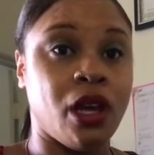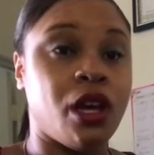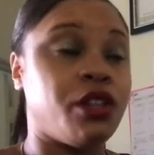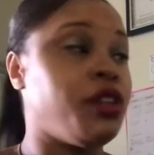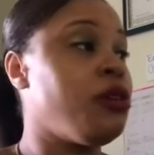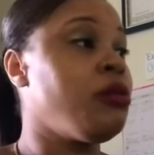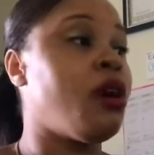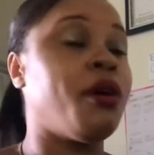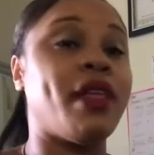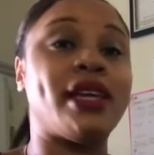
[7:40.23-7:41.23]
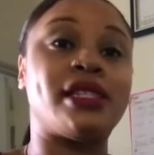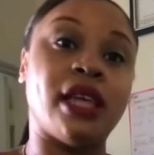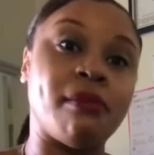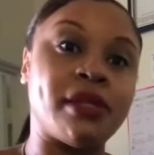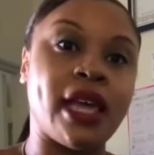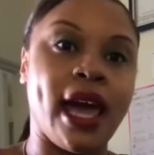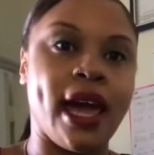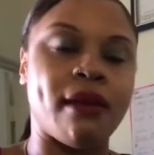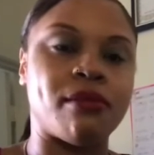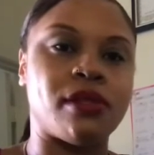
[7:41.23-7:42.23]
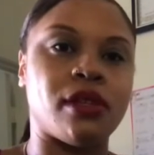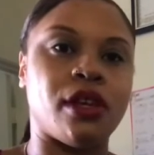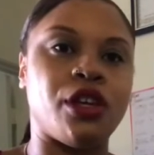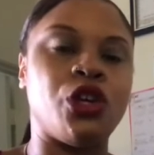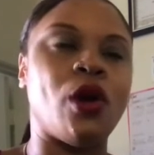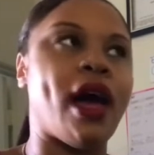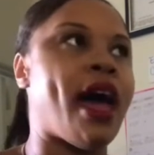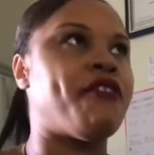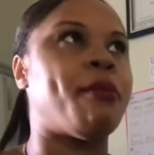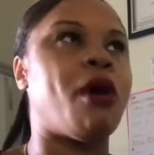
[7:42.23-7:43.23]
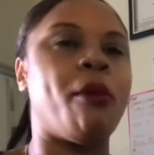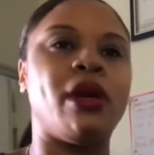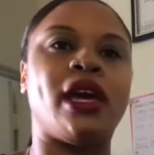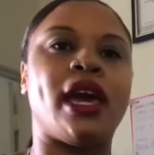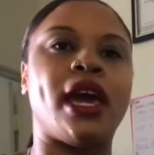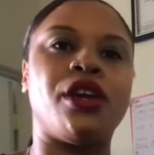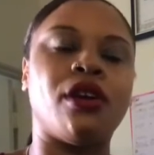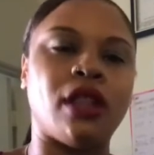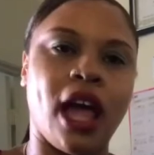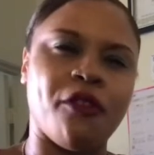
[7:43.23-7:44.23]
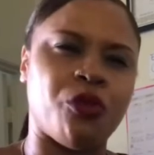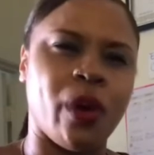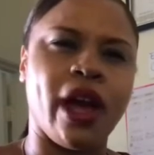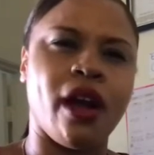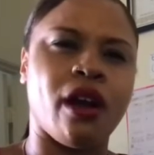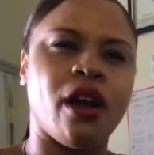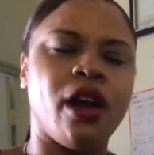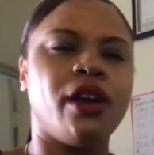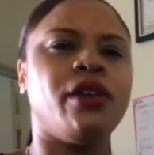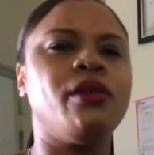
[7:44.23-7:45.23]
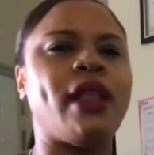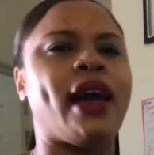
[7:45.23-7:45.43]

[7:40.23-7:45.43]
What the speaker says: Do you know that sometimes you have a moment in your life where you